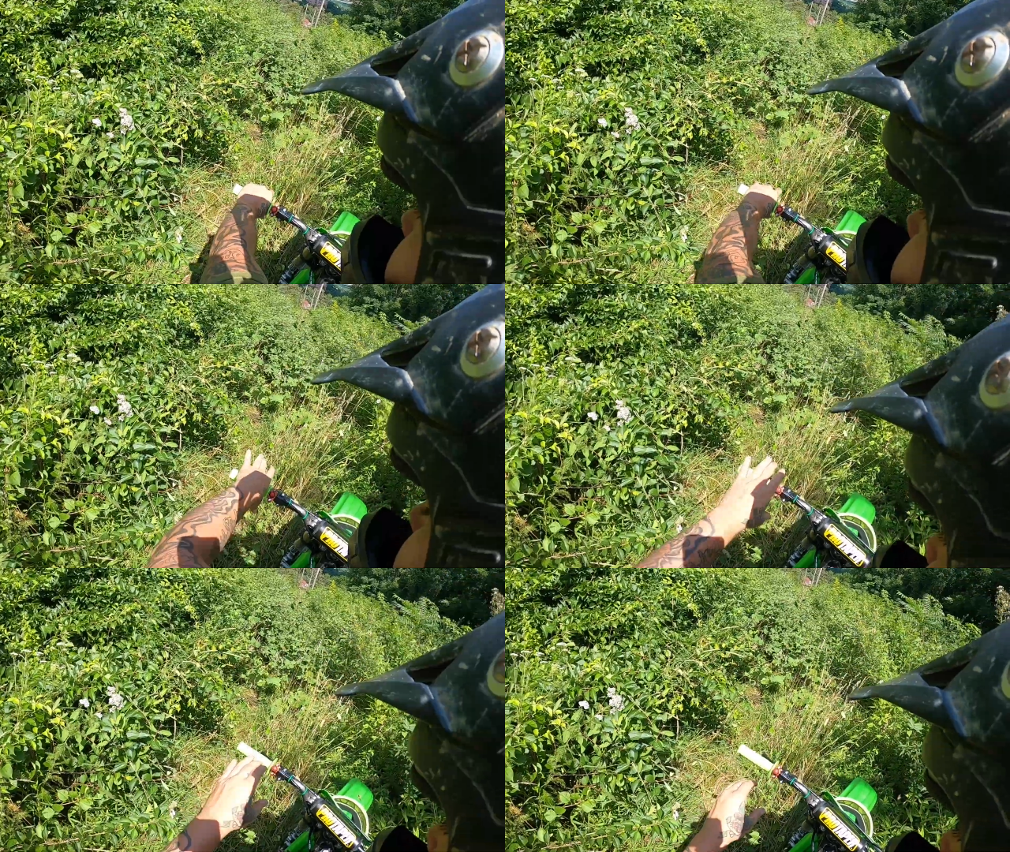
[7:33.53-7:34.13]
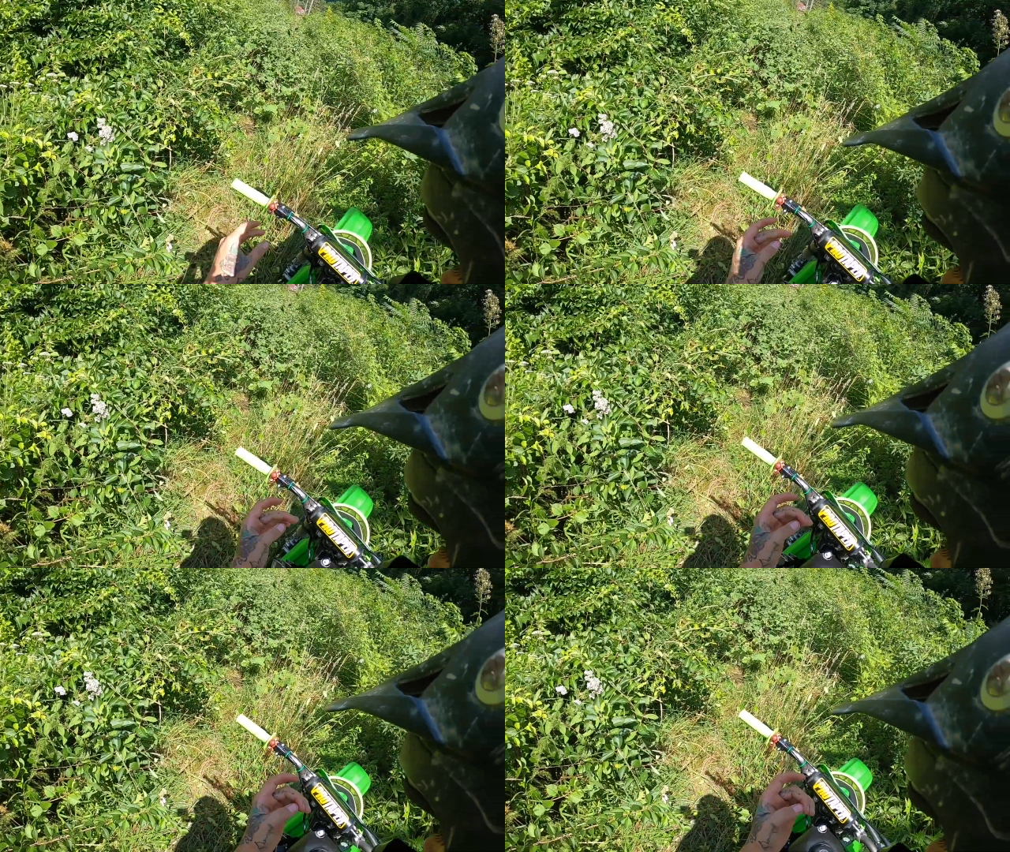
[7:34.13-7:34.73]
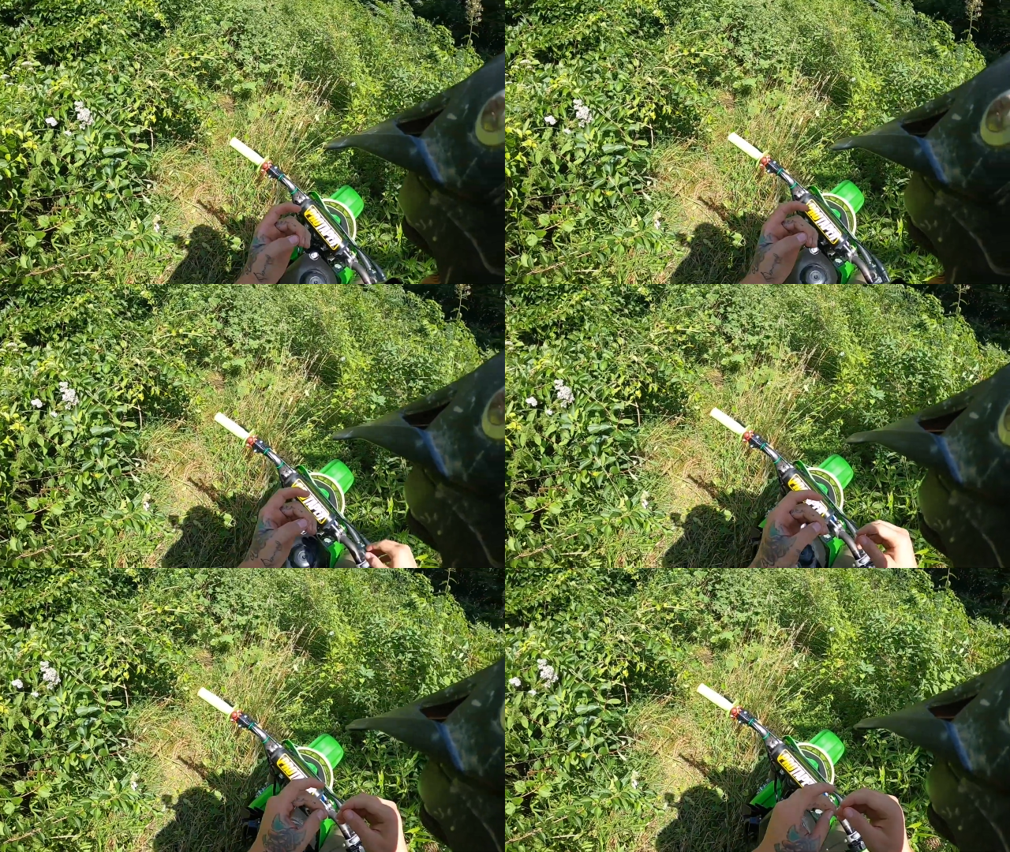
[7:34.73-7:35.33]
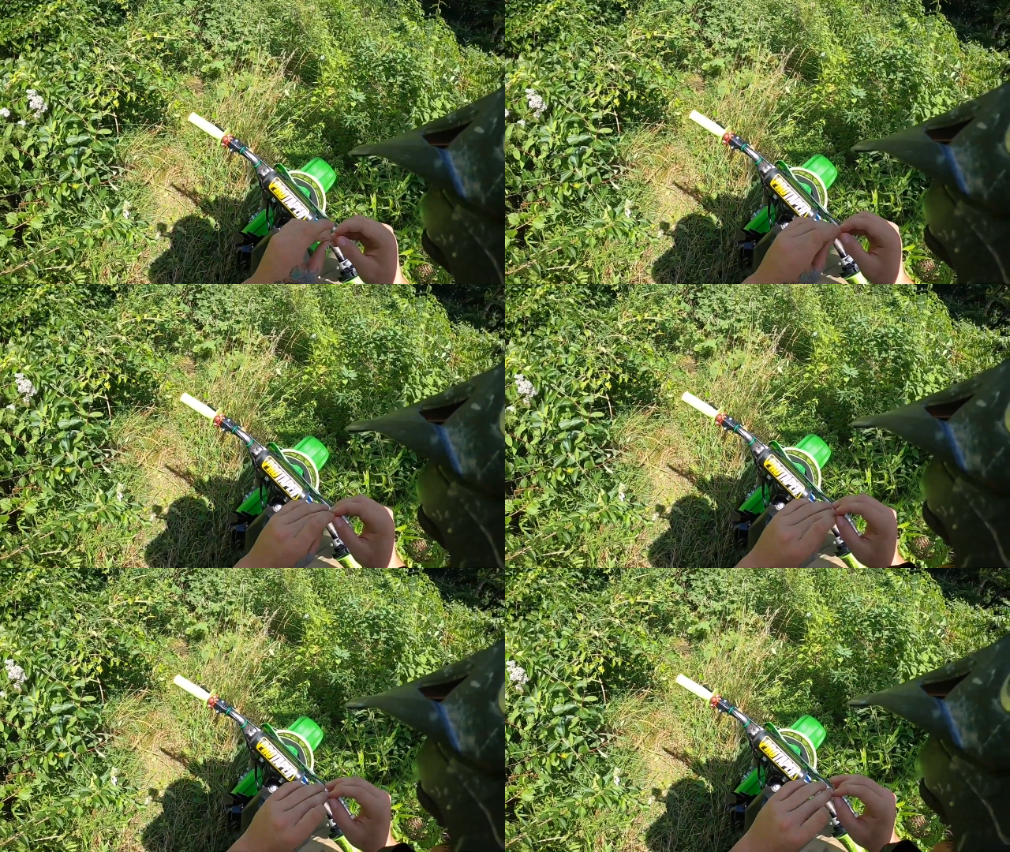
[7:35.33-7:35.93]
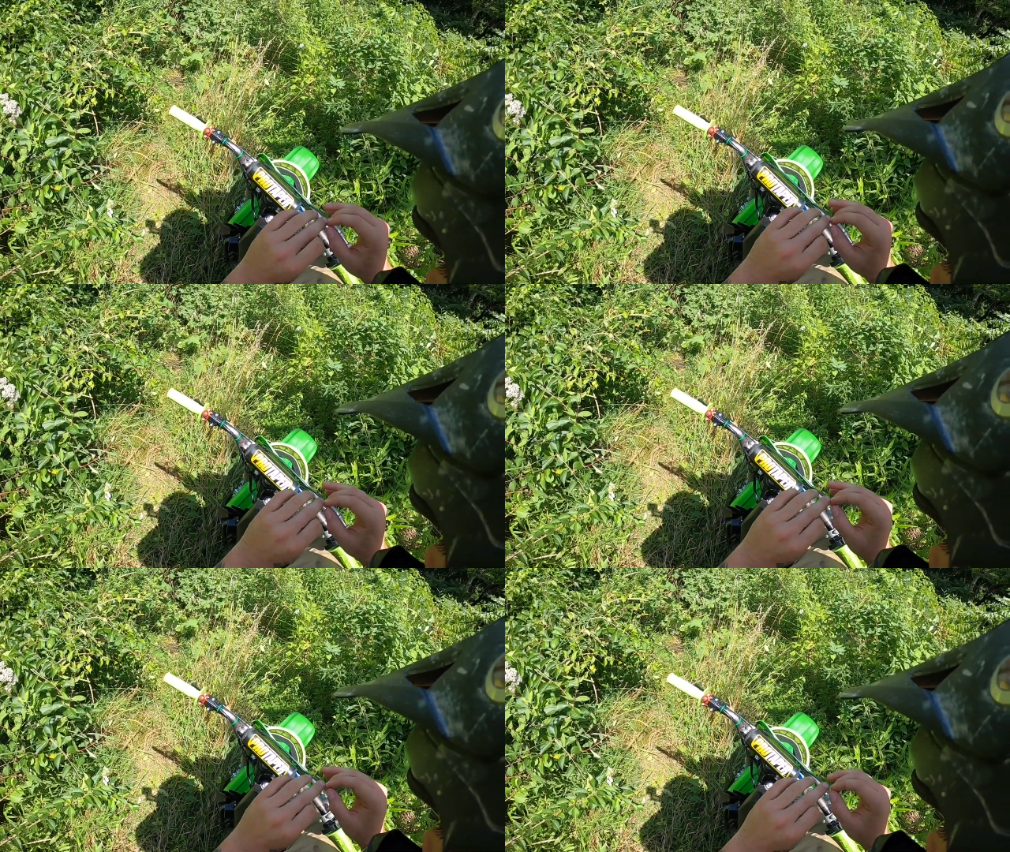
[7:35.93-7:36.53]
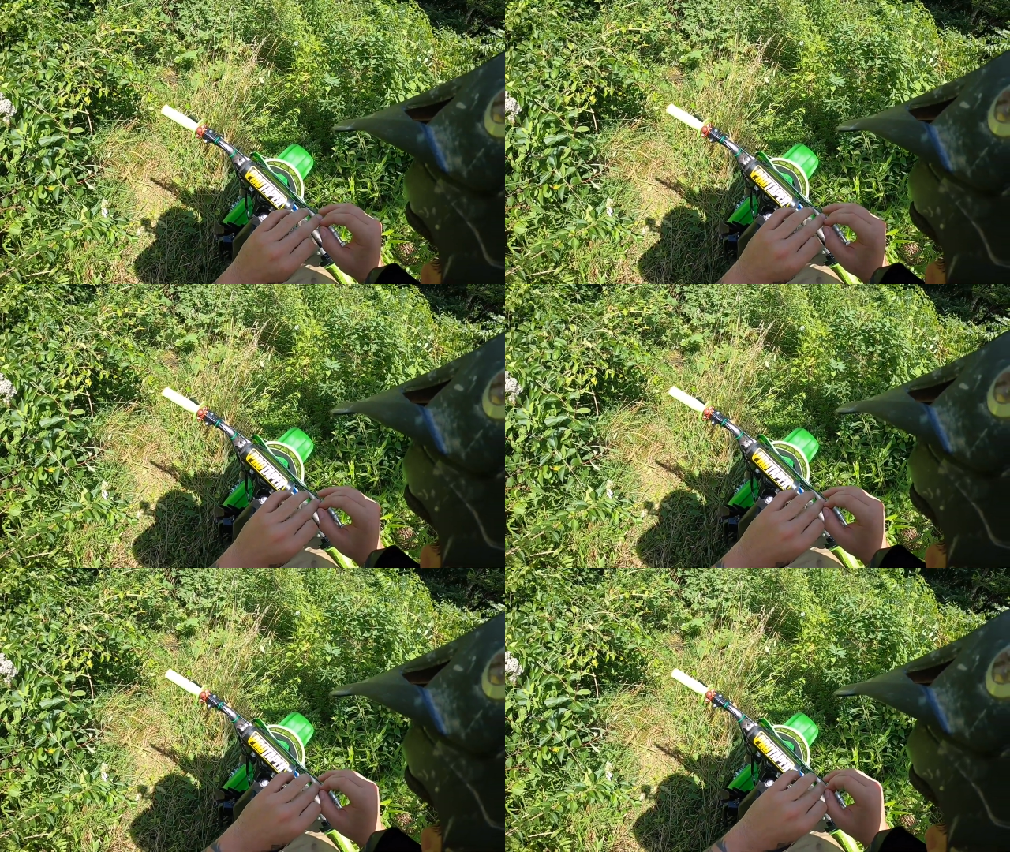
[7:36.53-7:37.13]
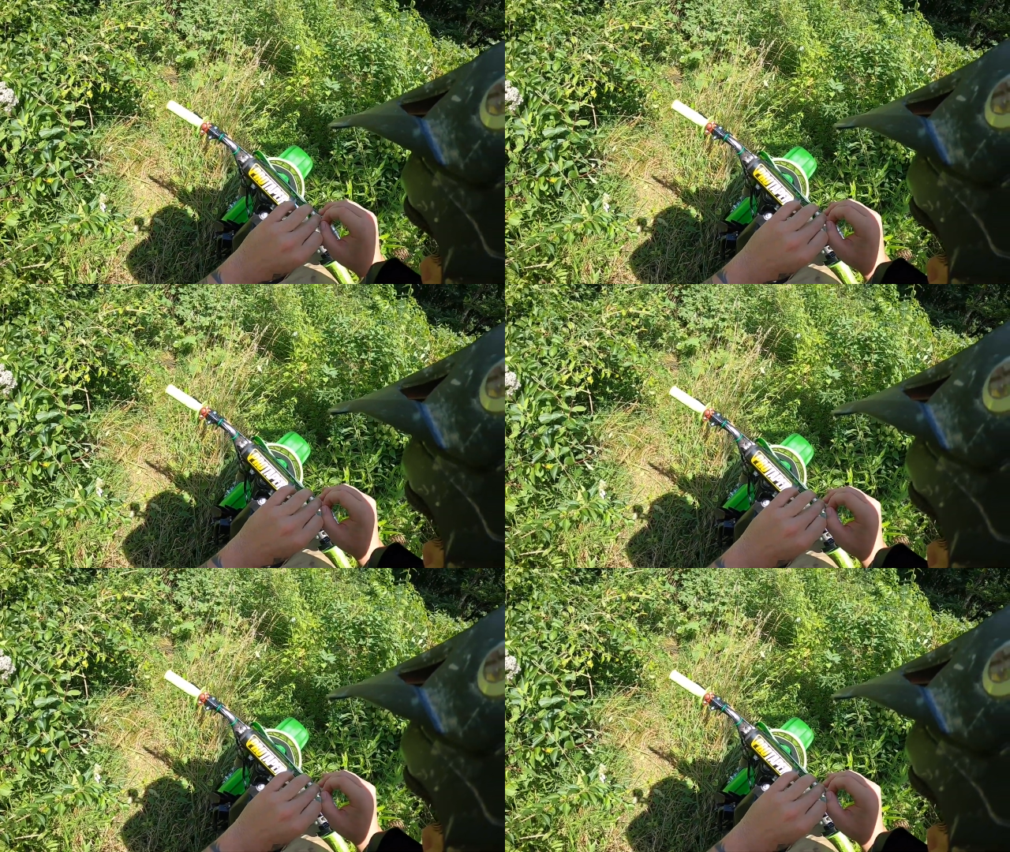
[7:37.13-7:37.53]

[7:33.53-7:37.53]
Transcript: No face is visible, so there are no lips to read.